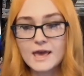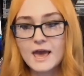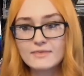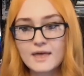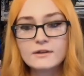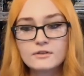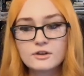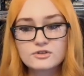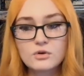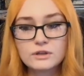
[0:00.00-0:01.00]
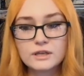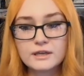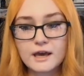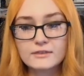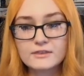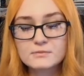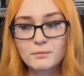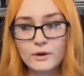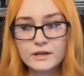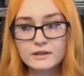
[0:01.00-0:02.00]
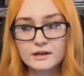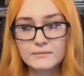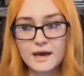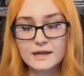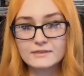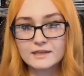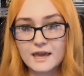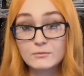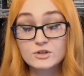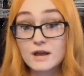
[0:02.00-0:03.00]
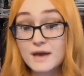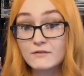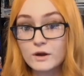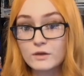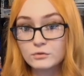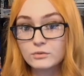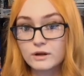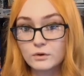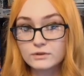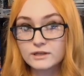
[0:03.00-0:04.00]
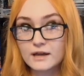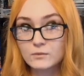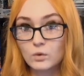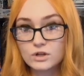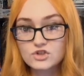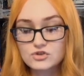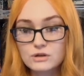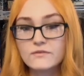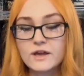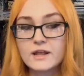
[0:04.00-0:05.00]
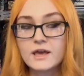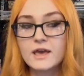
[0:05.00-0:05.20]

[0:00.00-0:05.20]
And then there's only, at this point that I'm at in the game, which I'm halfway through and I've only had one stream of it,